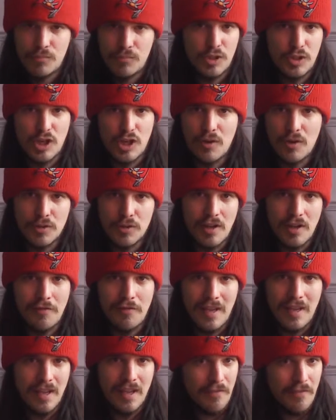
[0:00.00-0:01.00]
Jones, I
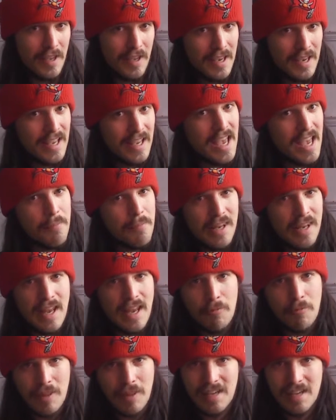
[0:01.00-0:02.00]
think, if they can get him in
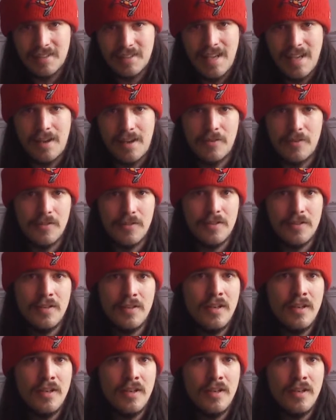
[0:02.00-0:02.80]
with that second